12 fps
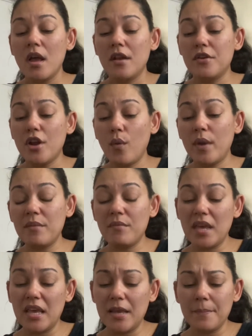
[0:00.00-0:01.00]
Knowing
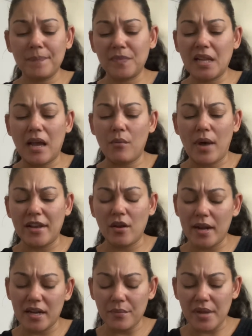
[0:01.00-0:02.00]
me, I know
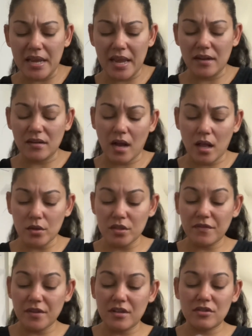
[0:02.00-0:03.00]
I didn't pay $8
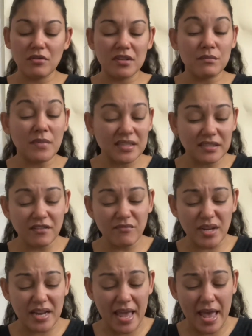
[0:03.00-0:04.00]
for this, so this must have
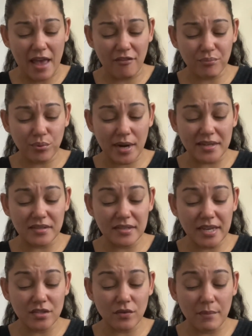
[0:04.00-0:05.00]
been a half price
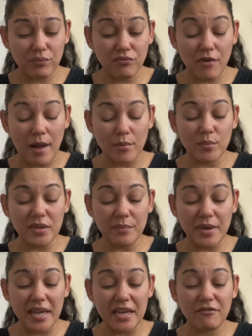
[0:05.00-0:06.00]
day, so I probably
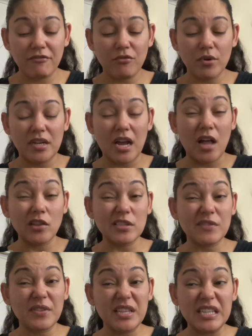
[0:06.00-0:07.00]
paid
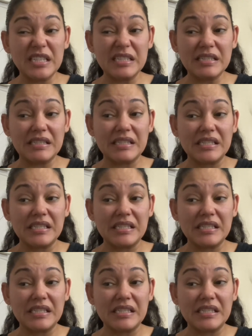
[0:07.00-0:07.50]
$4 for these.